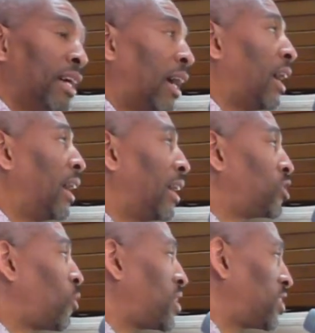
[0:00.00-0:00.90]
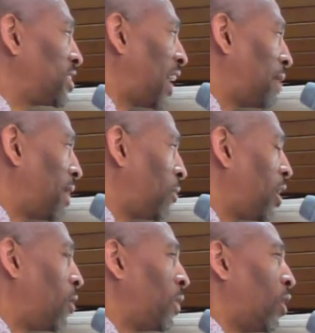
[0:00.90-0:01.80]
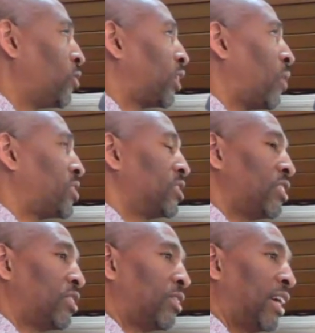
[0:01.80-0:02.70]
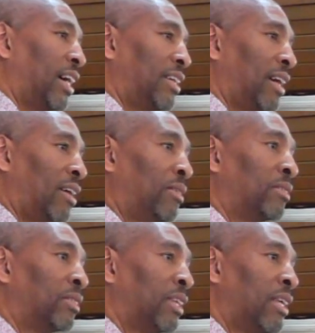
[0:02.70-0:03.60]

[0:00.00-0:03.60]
Uh, it's question time now. We all we hold the questions until the end now.